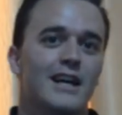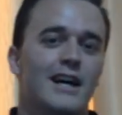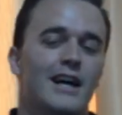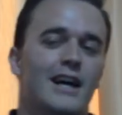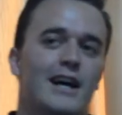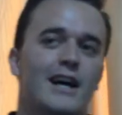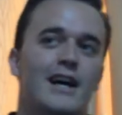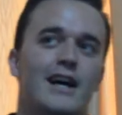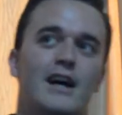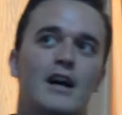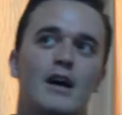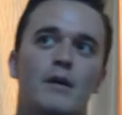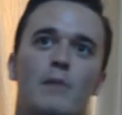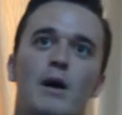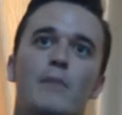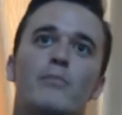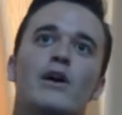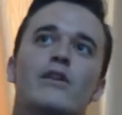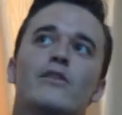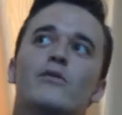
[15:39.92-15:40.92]
Uh,
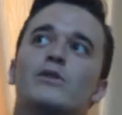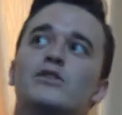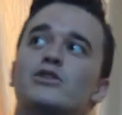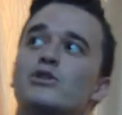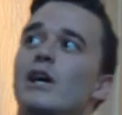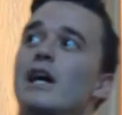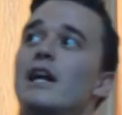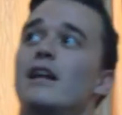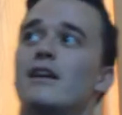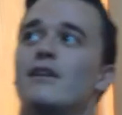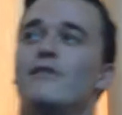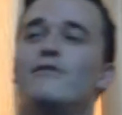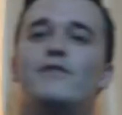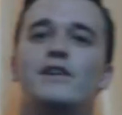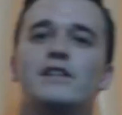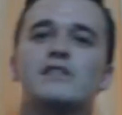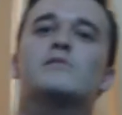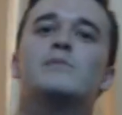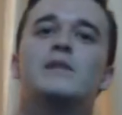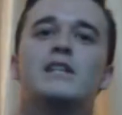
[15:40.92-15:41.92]
my brother was trying to
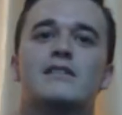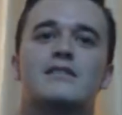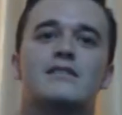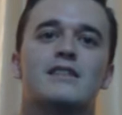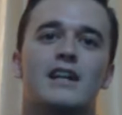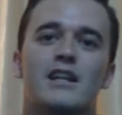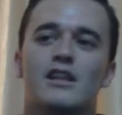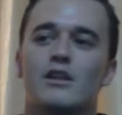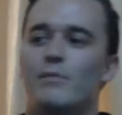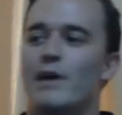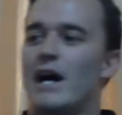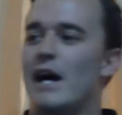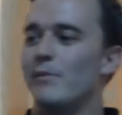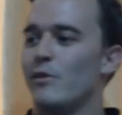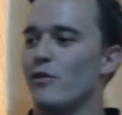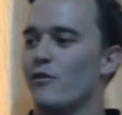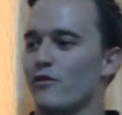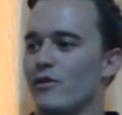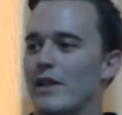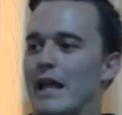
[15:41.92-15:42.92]
convince me to study the
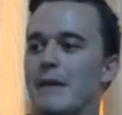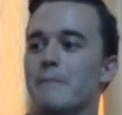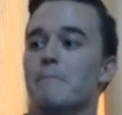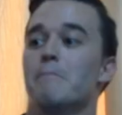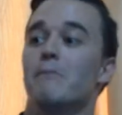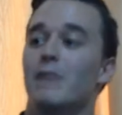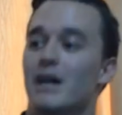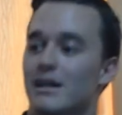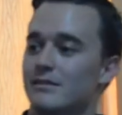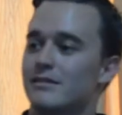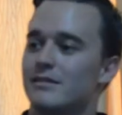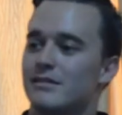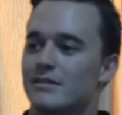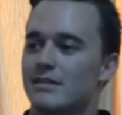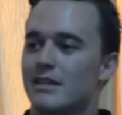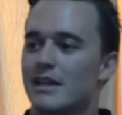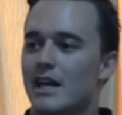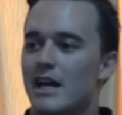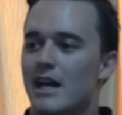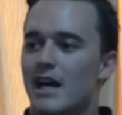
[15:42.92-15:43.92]
Bible for like
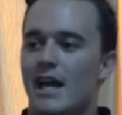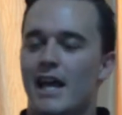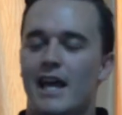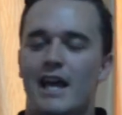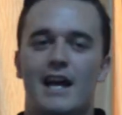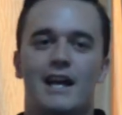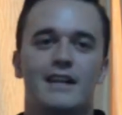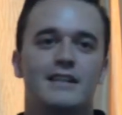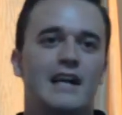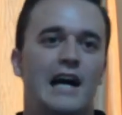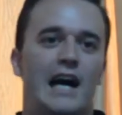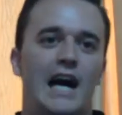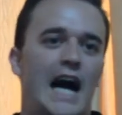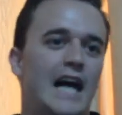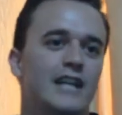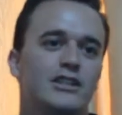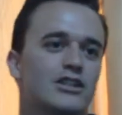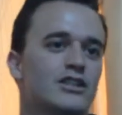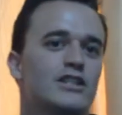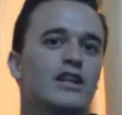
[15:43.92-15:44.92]
months. And uh,
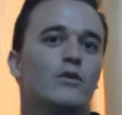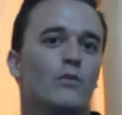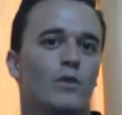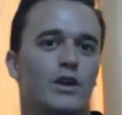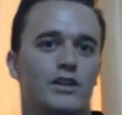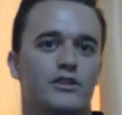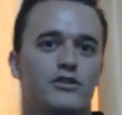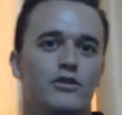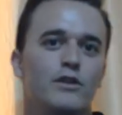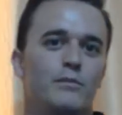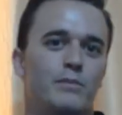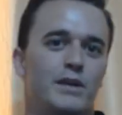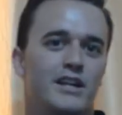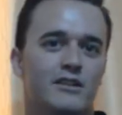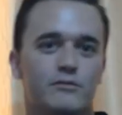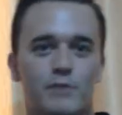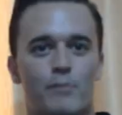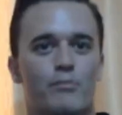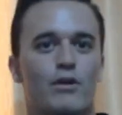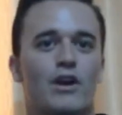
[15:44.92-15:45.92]
I just didn't want to do it
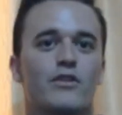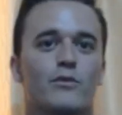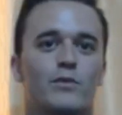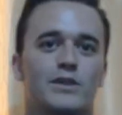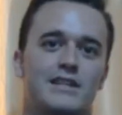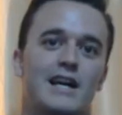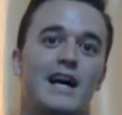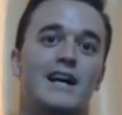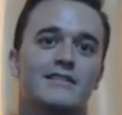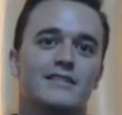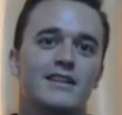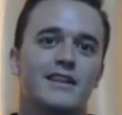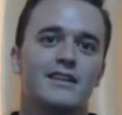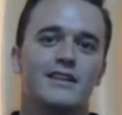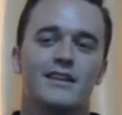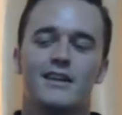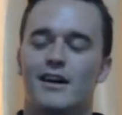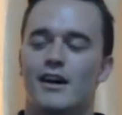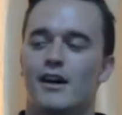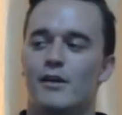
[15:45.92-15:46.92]
because my brother was asking,
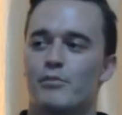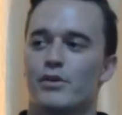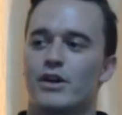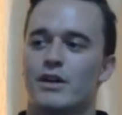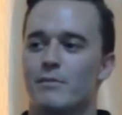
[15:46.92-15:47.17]
uh, pretty